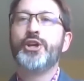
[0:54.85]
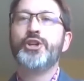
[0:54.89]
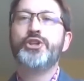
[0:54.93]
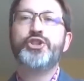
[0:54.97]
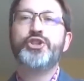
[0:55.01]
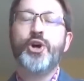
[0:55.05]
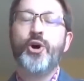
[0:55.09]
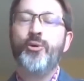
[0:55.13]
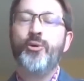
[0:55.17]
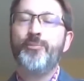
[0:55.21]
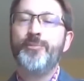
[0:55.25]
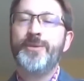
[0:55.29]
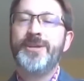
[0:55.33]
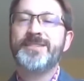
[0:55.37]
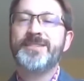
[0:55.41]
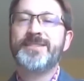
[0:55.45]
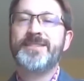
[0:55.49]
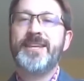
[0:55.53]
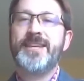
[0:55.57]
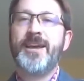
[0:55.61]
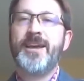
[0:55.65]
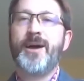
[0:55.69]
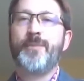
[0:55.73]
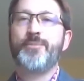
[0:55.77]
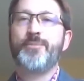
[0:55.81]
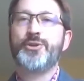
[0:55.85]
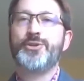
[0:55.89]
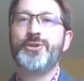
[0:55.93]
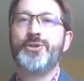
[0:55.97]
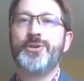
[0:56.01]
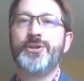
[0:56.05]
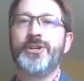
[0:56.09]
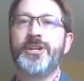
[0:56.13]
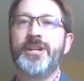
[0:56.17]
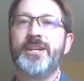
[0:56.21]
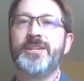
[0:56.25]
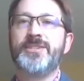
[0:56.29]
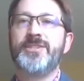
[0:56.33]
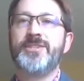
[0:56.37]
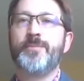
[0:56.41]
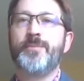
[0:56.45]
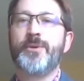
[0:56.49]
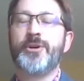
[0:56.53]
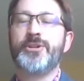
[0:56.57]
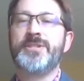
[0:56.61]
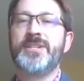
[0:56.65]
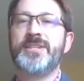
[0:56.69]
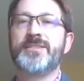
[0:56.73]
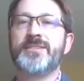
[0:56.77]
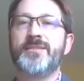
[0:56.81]
Don't miss the opportunity to
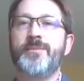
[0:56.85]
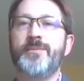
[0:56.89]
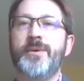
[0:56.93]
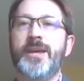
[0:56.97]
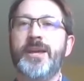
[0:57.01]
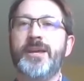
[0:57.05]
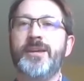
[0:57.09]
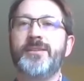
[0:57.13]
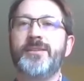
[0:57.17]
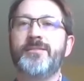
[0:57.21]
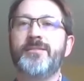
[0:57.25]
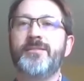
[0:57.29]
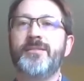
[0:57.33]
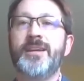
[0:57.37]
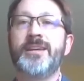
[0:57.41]
participate